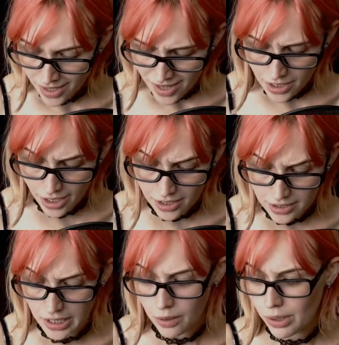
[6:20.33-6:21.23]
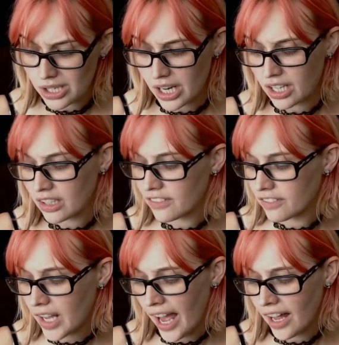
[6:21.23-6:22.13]
Like I said, I wish I could have
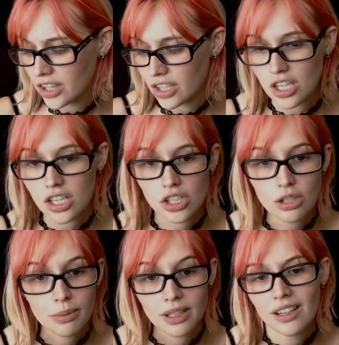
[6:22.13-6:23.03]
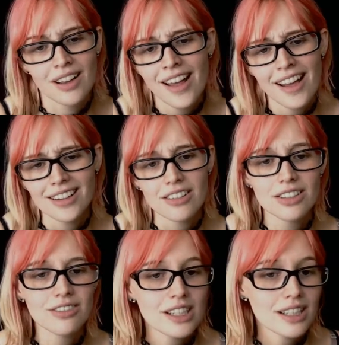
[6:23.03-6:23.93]
had 32, but you know, it
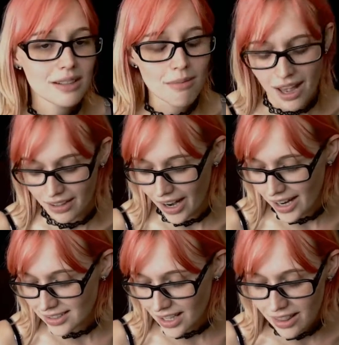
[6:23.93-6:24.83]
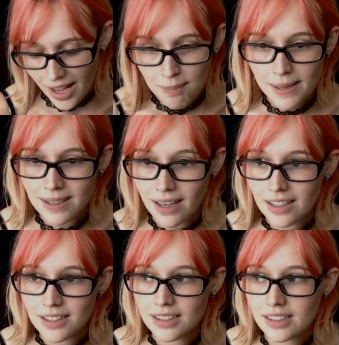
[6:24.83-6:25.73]
really doesn't matter. I say that
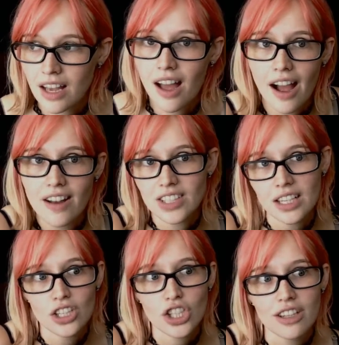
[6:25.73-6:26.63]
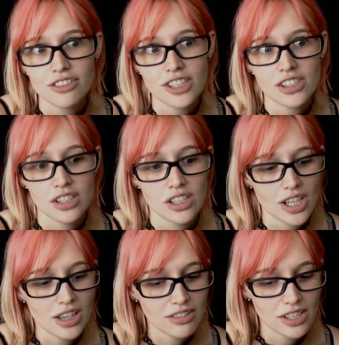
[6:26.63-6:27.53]
because I've done a ton of research,
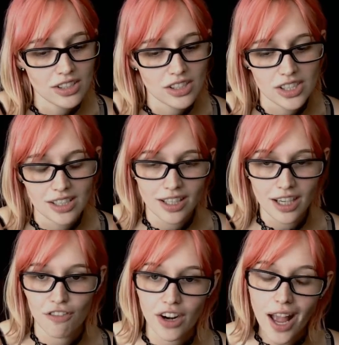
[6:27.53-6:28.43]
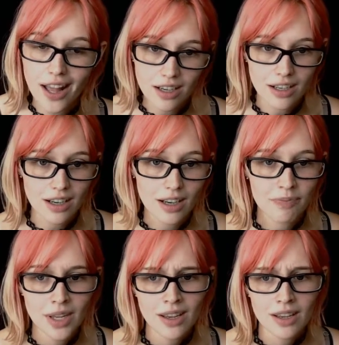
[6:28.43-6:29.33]
and the research says, like, if you're editing,
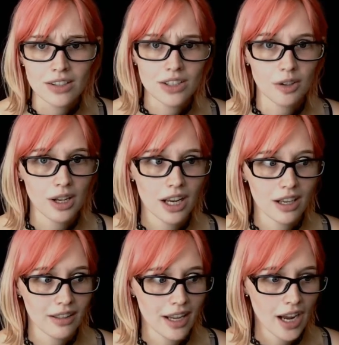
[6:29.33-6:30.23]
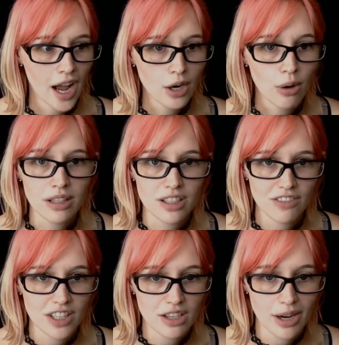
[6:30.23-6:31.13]
you're doing like high quality
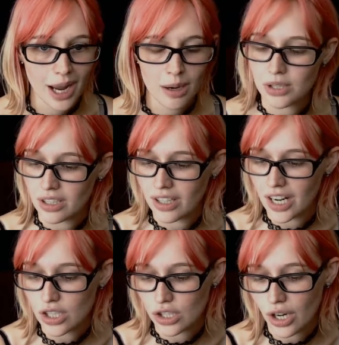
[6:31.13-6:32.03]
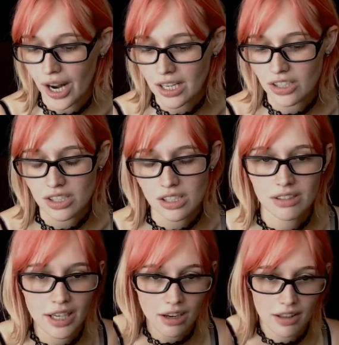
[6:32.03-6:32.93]
video capture, and you're trying to do
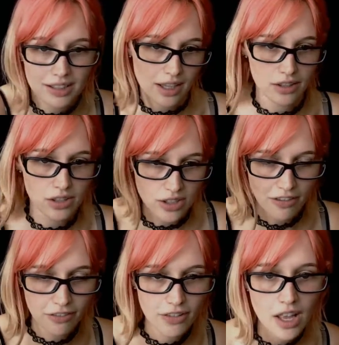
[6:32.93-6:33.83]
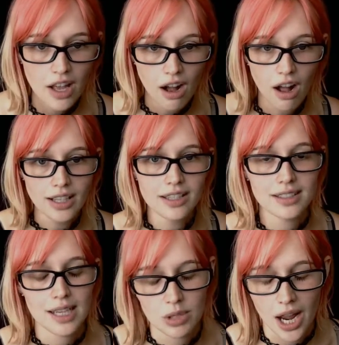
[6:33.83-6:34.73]
like all this other stuff all at the
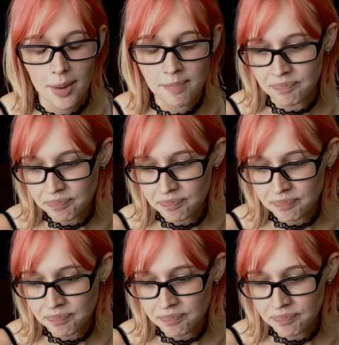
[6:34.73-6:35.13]
same time,